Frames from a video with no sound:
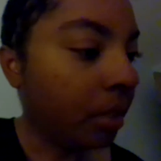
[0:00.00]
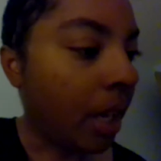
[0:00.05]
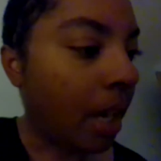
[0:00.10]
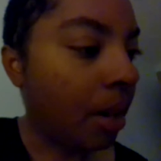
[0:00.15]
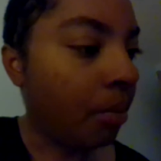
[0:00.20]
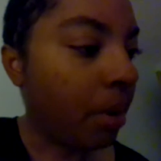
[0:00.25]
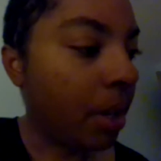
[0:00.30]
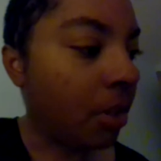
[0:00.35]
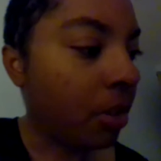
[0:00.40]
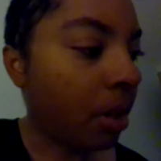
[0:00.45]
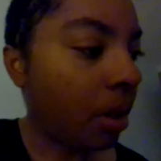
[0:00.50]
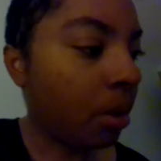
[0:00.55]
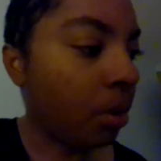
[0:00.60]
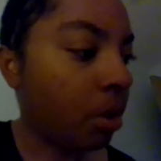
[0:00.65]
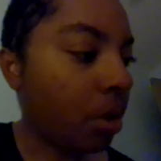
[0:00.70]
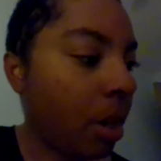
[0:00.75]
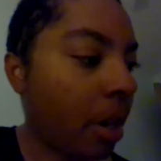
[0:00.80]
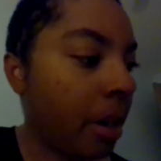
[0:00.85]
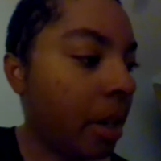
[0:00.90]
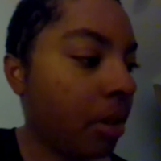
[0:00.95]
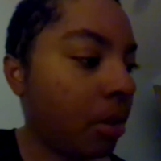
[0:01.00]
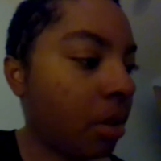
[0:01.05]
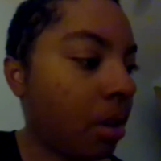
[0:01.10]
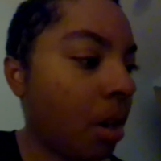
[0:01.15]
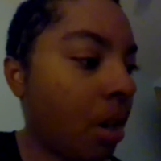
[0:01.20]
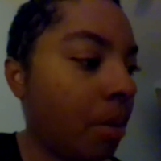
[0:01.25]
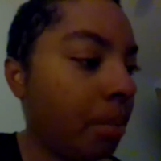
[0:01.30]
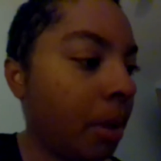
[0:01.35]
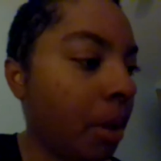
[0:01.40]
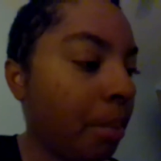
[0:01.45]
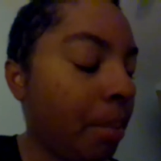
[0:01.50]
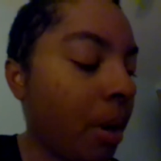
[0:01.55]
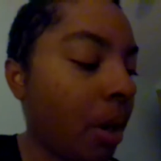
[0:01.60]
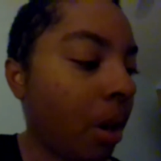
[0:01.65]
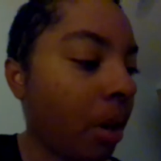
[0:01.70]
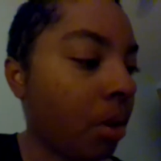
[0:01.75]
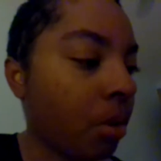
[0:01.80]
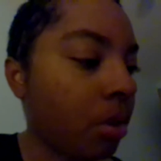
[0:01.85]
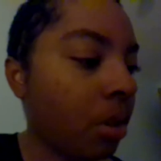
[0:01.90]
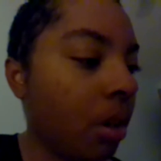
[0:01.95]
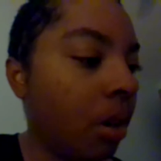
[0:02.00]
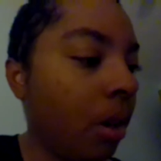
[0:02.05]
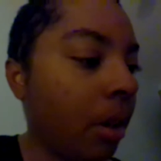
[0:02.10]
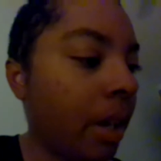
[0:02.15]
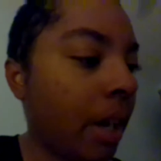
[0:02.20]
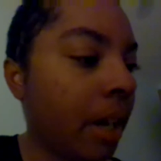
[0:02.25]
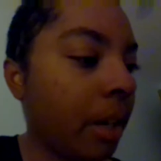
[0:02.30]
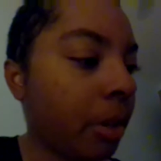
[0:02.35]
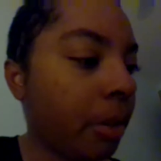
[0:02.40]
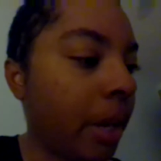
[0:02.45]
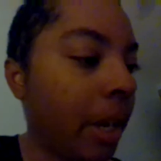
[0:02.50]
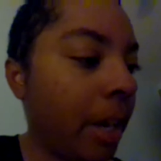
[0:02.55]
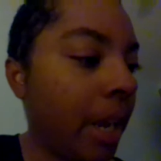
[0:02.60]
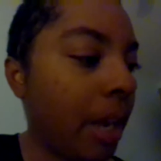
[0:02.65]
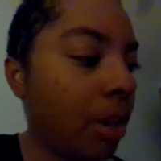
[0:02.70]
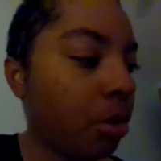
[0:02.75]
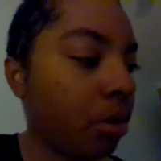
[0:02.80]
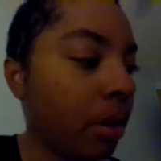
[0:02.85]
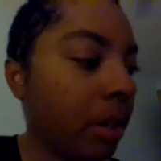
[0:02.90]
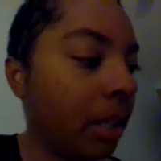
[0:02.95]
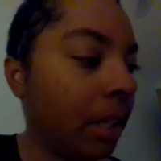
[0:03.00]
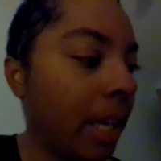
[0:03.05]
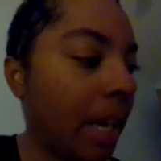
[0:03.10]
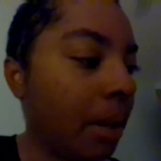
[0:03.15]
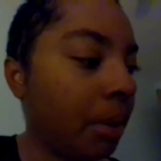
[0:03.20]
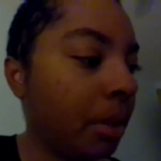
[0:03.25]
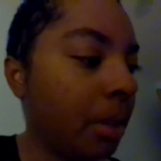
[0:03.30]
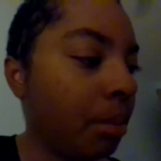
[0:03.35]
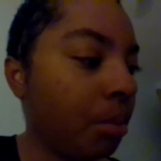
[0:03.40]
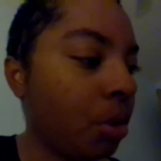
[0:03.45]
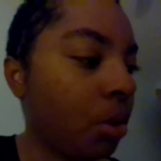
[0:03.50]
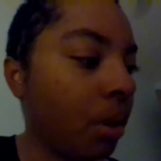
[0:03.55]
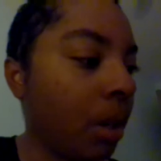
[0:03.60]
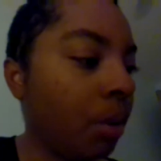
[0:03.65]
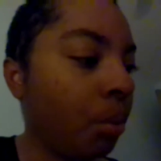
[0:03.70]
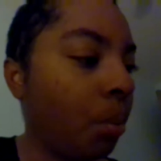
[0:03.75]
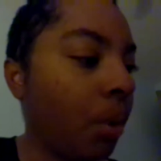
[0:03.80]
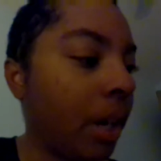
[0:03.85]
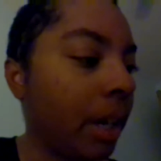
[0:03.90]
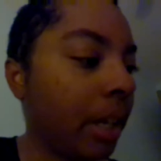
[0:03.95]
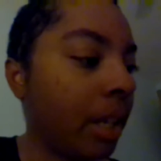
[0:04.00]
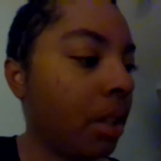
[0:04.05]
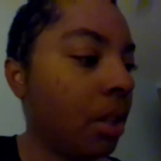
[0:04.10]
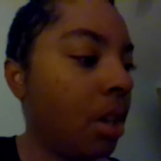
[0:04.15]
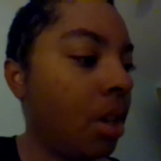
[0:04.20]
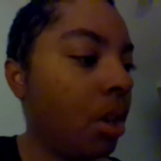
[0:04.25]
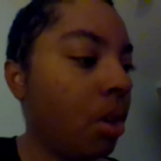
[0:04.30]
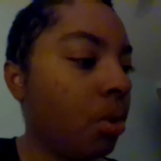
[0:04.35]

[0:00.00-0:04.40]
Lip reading: In return, Taurians calm their partner's all-conquering nature and allow them to unwind.